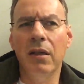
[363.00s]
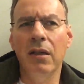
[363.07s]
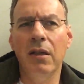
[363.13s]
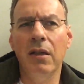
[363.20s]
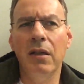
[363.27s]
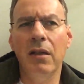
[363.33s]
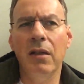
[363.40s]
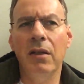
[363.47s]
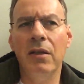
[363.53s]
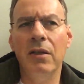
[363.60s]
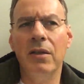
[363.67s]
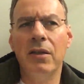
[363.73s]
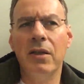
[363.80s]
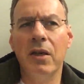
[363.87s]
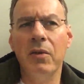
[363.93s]
and
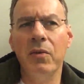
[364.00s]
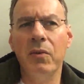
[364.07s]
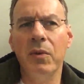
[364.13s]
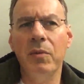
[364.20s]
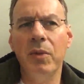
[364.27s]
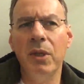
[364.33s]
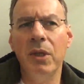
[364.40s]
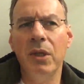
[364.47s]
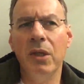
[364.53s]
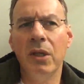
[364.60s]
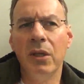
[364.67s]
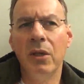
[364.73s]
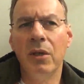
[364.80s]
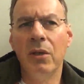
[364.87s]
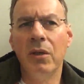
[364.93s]
the sun would
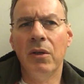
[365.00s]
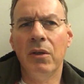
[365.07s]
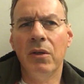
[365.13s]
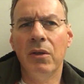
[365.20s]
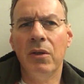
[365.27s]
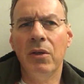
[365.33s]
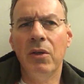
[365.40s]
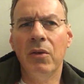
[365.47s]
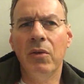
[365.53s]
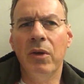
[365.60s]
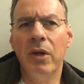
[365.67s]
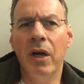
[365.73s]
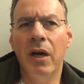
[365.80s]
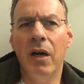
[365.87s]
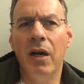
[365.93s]
be,
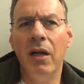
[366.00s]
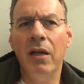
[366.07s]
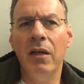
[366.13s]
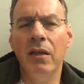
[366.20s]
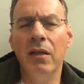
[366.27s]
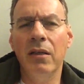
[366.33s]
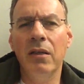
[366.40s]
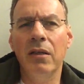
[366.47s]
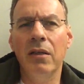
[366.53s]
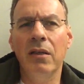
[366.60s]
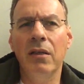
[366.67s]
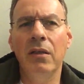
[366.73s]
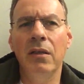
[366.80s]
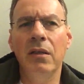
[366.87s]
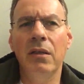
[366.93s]
God,
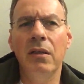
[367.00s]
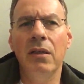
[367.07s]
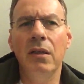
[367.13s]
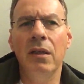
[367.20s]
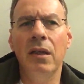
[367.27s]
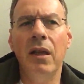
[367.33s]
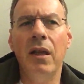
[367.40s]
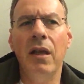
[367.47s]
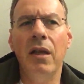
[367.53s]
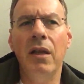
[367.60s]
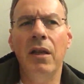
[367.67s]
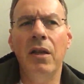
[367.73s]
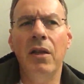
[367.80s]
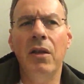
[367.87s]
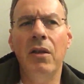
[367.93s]
and
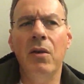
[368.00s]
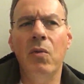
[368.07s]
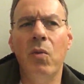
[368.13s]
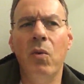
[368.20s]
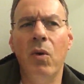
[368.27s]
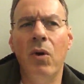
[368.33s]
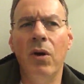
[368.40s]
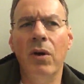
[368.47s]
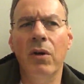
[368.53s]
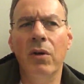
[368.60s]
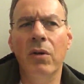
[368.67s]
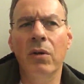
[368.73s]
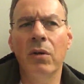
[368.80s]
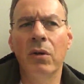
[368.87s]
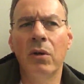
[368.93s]
then the
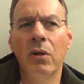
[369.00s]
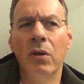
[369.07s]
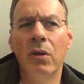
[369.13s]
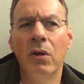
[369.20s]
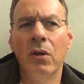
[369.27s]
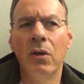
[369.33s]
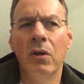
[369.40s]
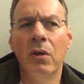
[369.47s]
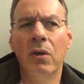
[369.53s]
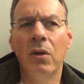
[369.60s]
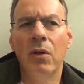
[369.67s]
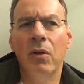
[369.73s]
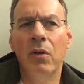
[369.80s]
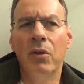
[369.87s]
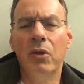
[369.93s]
water,
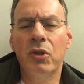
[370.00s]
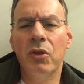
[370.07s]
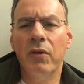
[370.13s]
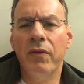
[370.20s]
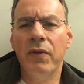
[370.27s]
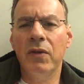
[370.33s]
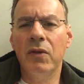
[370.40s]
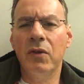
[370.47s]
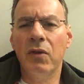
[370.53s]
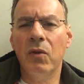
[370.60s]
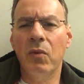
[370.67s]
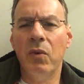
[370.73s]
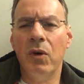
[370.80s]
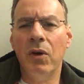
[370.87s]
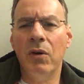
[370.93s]
the surface of
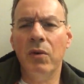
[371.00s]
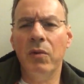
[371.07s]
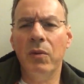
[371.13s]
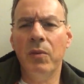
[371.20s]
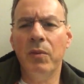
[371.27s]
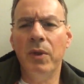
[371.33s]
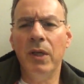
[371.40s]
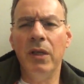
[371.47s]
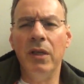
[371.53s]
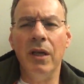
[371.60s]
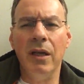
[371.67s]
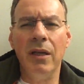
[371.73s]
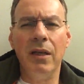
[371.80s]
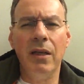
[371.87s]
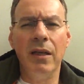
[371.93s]
the water would be
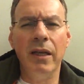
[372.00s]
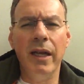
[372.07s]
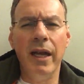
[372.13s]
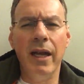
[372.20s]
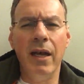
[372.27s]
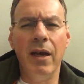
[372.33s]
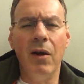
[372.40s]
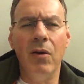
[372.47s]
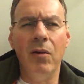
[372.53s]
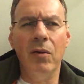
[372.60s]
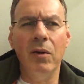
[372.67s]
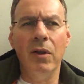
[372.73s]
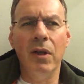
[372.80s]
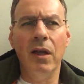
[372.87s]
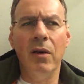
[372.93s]
like the
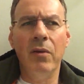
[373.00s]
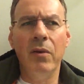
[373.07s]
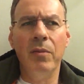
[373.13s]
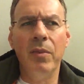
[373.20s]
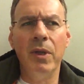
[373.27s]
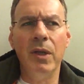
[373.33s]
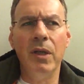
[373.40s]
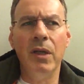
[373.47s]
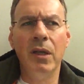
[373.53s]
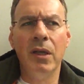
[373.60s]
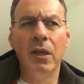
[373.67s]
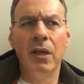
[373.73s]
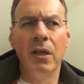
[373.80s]
now, and that would be